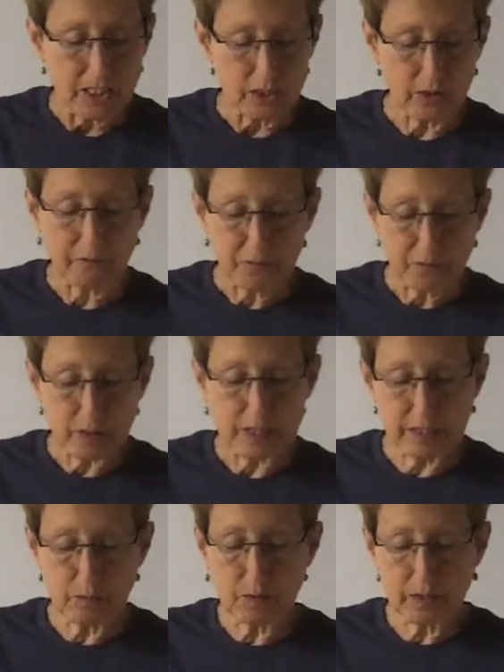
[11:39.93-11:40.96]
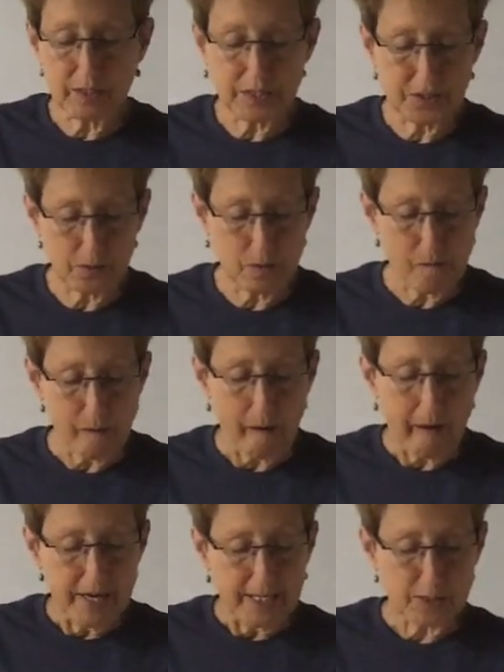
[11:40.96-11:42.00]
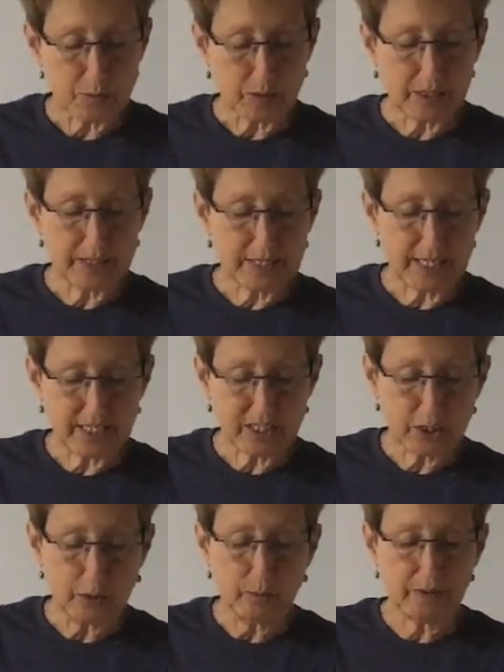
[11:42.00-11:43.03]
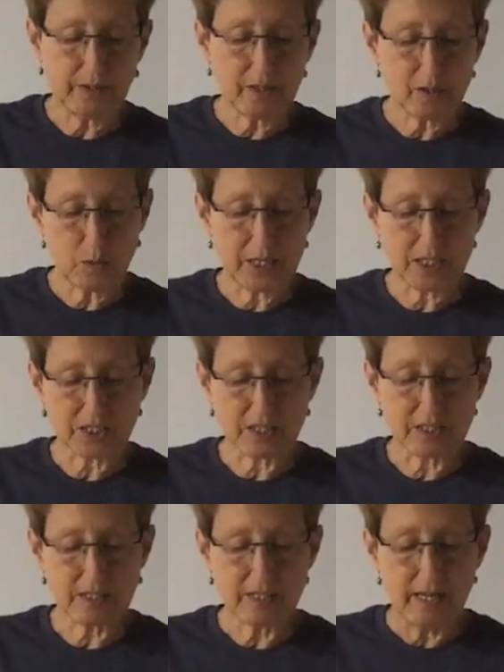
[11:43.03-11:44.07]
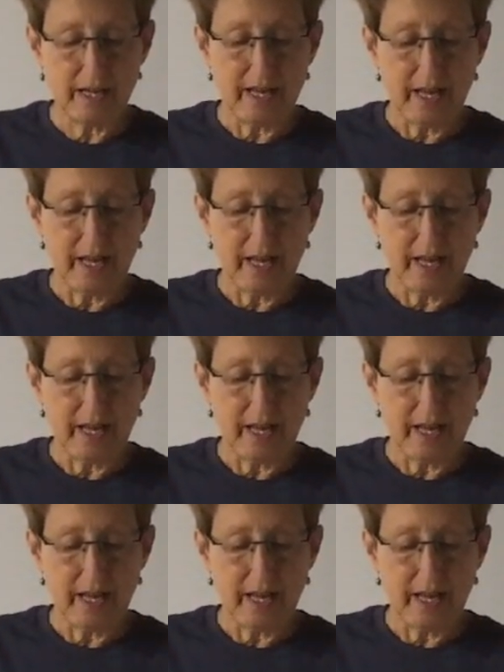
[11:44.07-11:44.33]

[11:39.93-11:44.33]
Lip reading: So the first thing we're going to do is we're going to take 2 of the equations